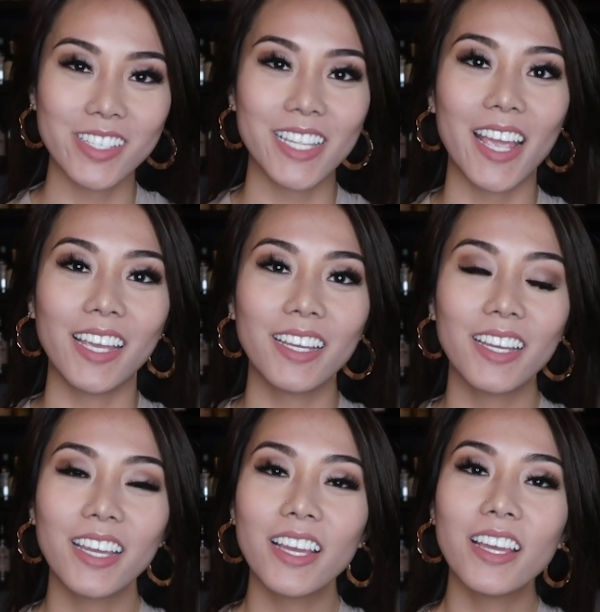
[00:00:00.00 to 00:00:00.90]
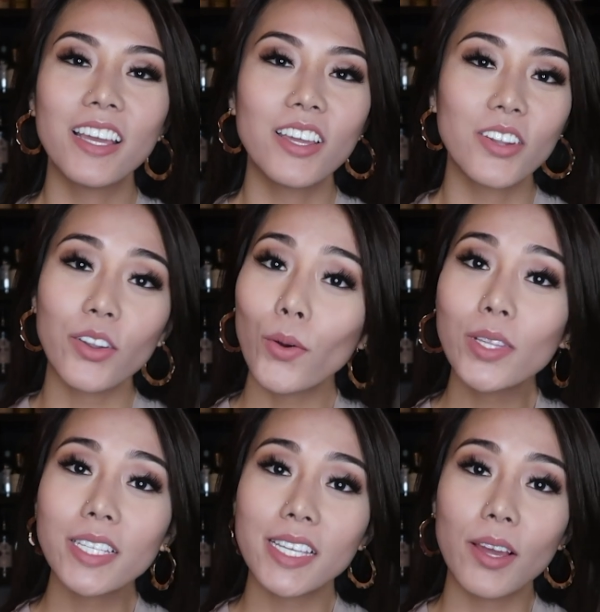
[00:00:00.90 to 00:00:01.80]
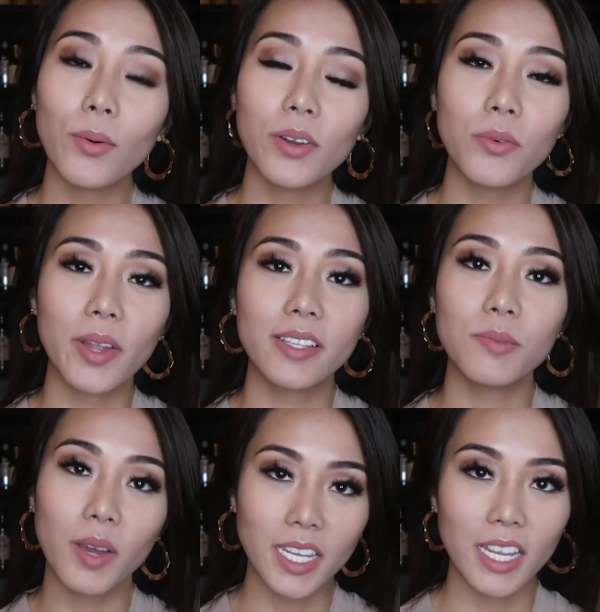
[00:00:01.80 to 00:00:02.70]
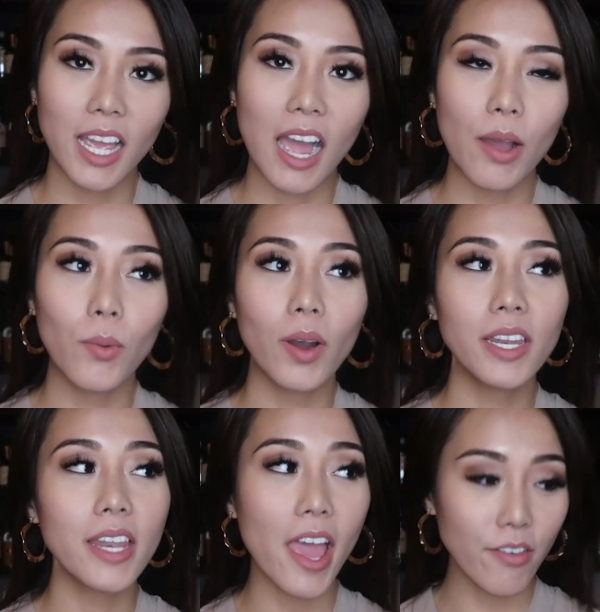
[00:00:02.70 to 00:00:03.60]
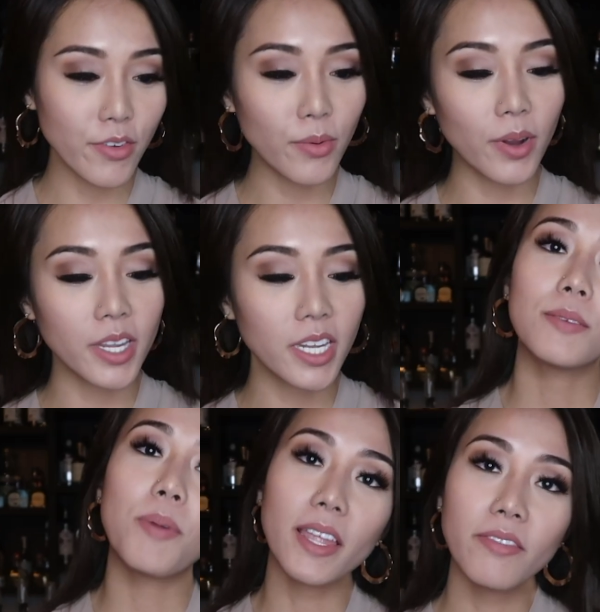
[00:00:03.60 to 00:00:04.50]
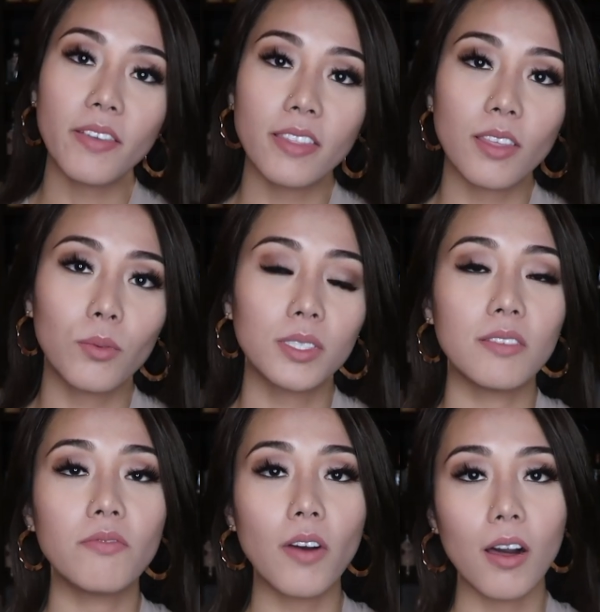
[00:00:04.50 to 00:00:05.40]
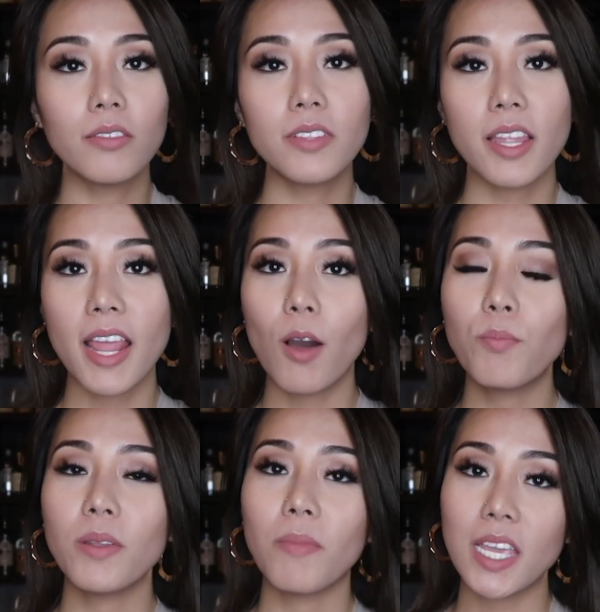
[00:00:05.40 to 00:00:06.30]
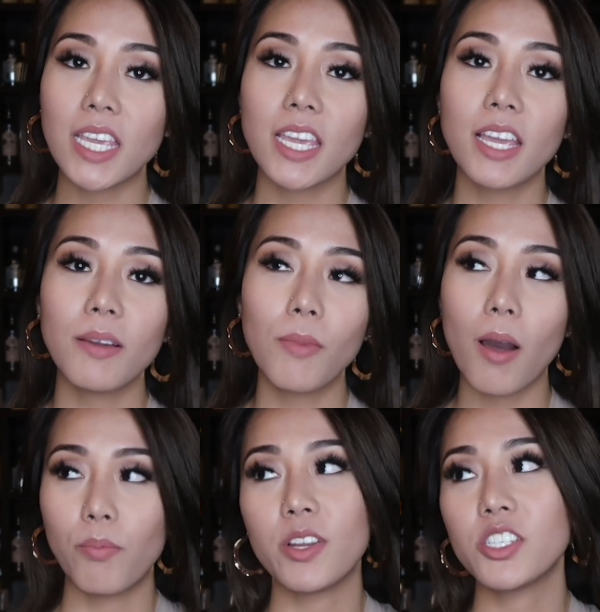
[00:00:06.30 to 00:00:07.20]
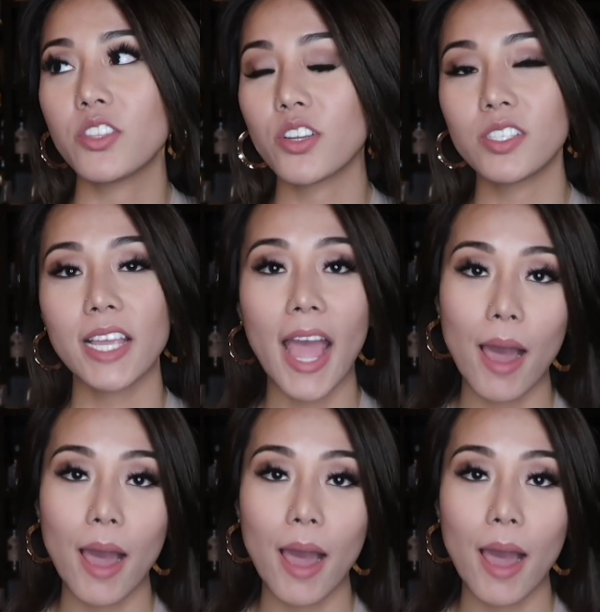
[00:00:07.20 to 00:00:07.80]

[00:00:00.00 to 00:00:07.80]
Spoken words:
Thursday. Not only did I want to raise money, I wanted everyone to benefit that was involved in helping making Operation Thursday